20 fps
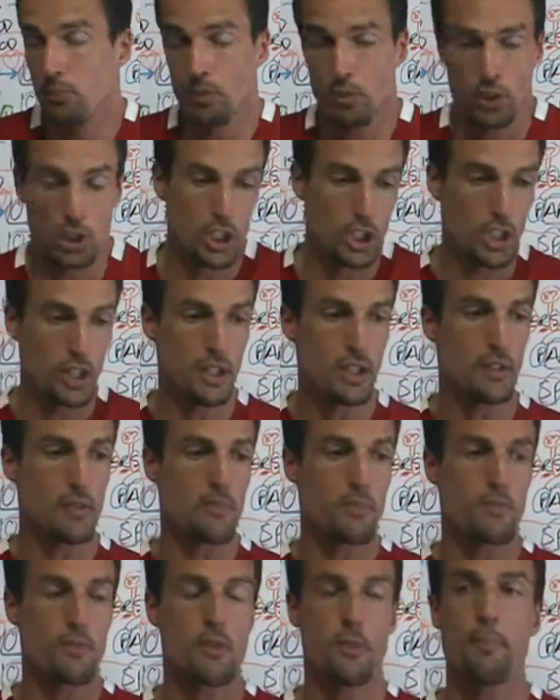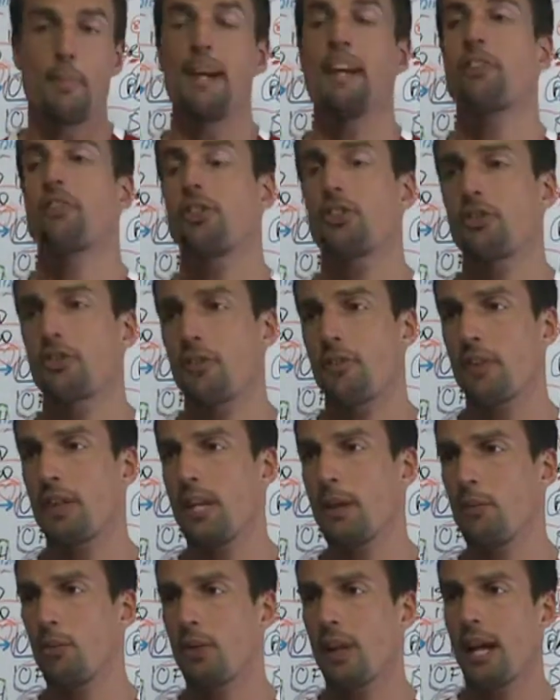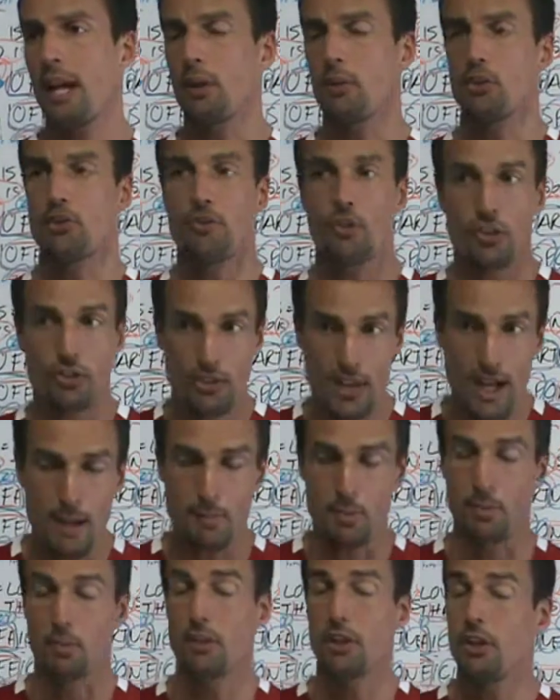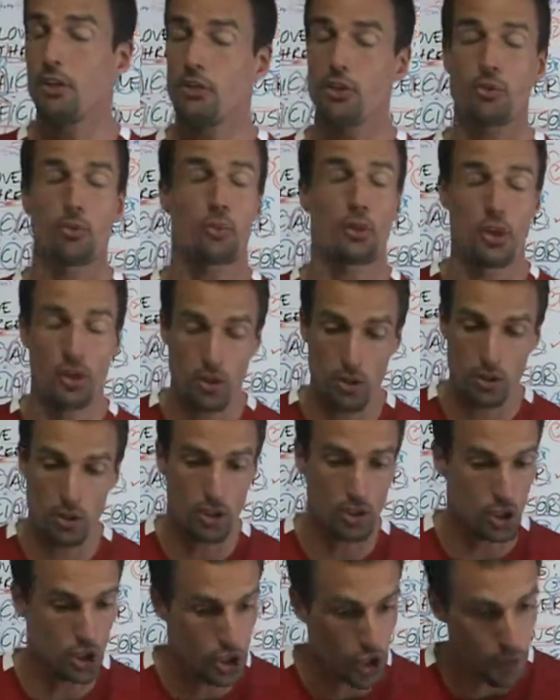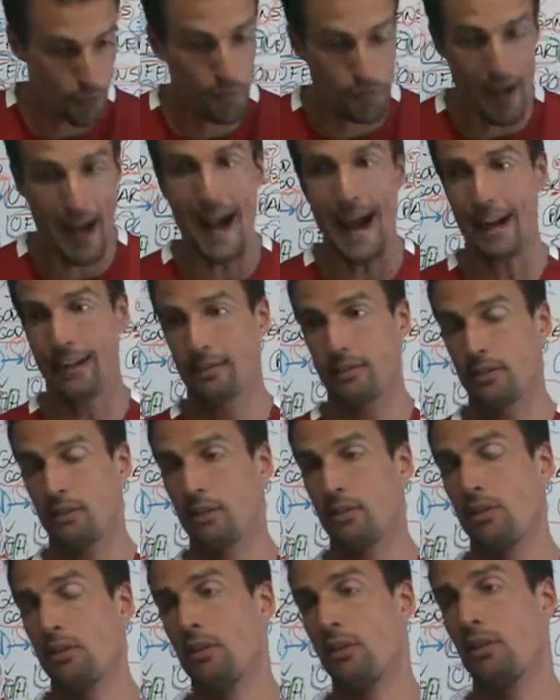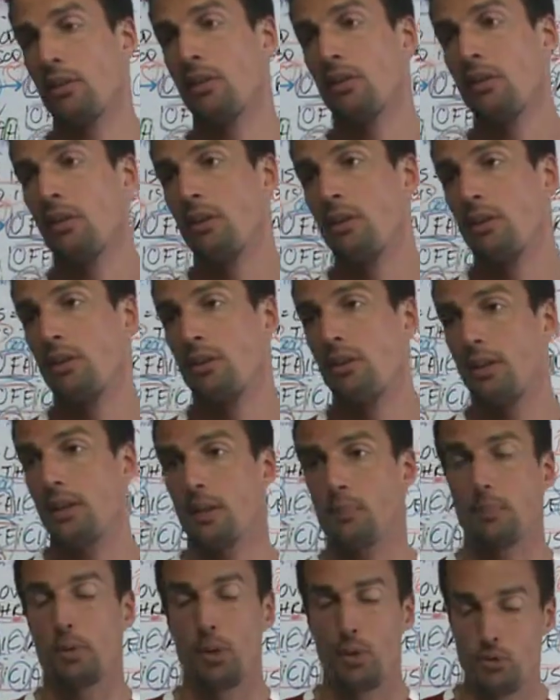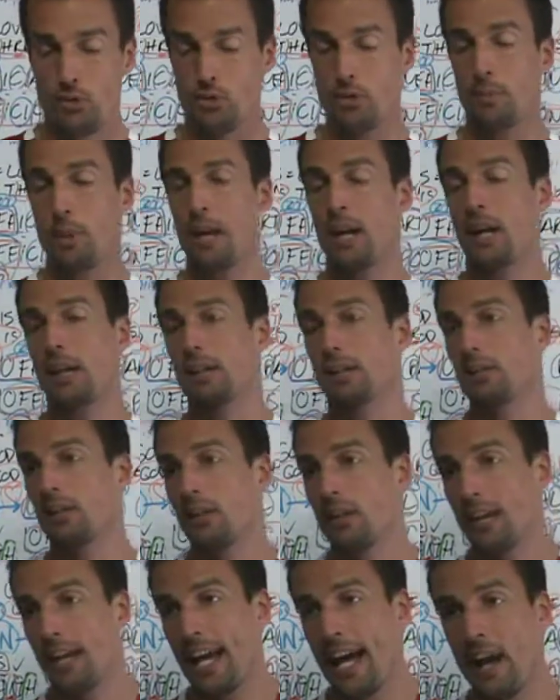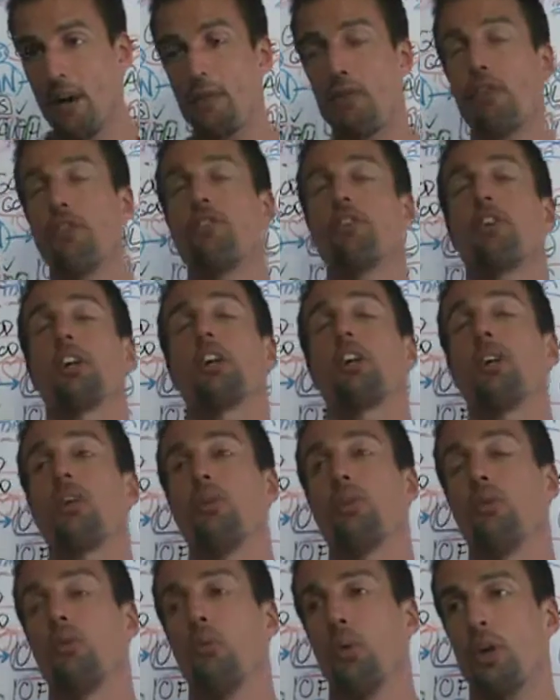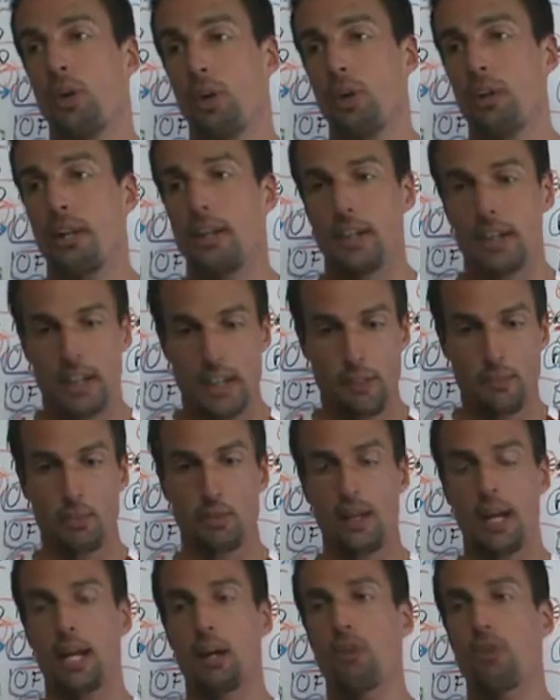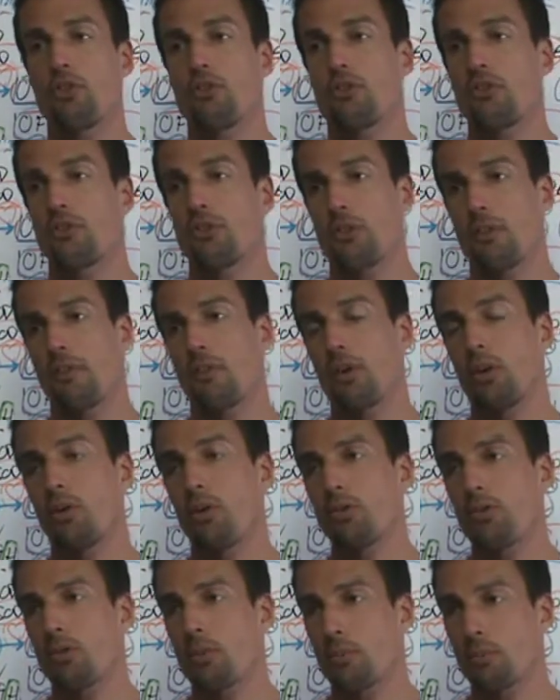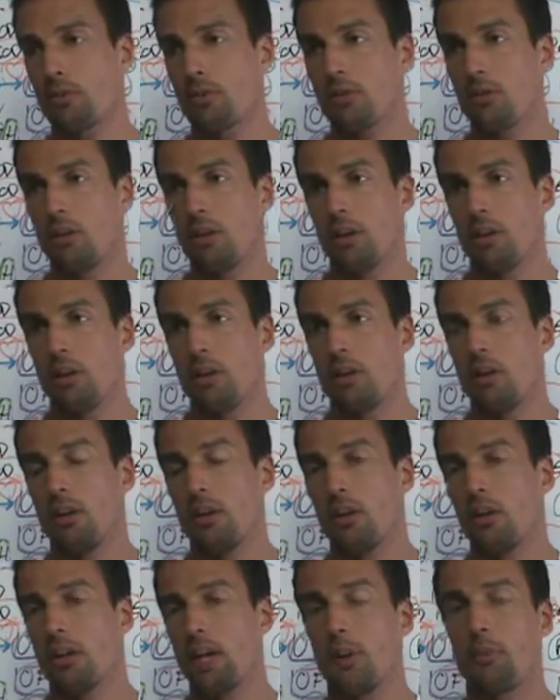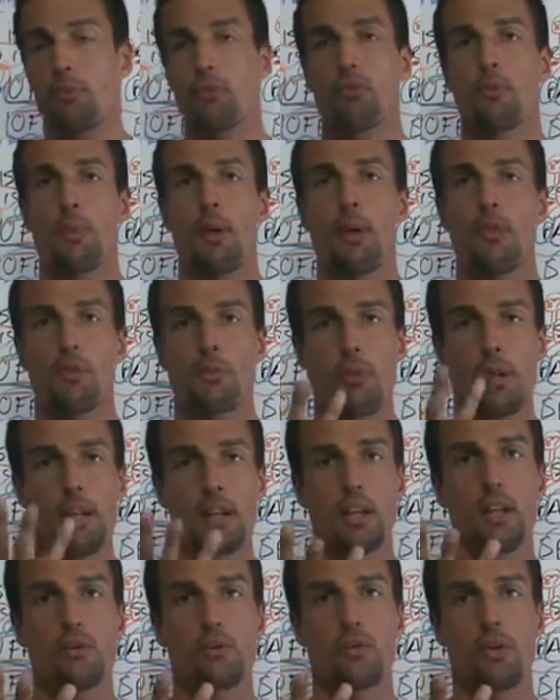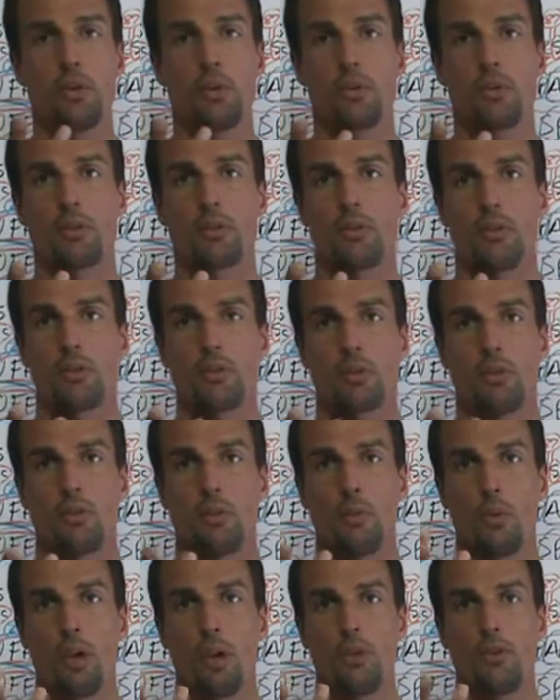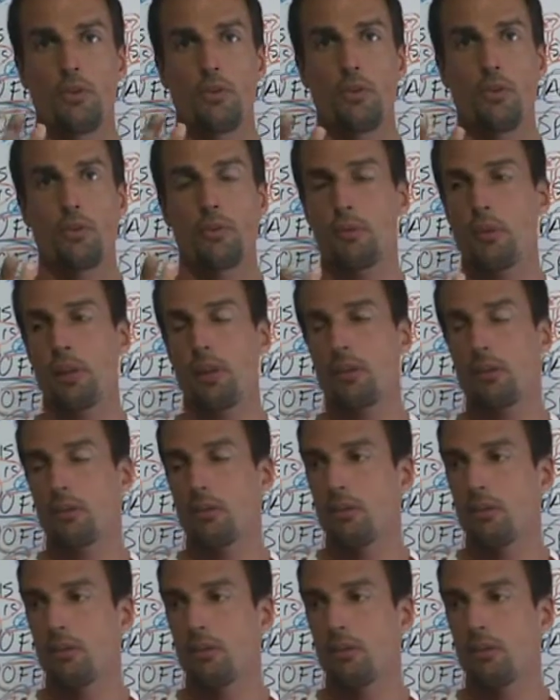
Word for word: Learn the basics of the Hebrew language. For example, here's a real good fact that blows your mind. Every single word in the Hebrew language of the Holy Scripture comes from a three-glyph root. One, two, three.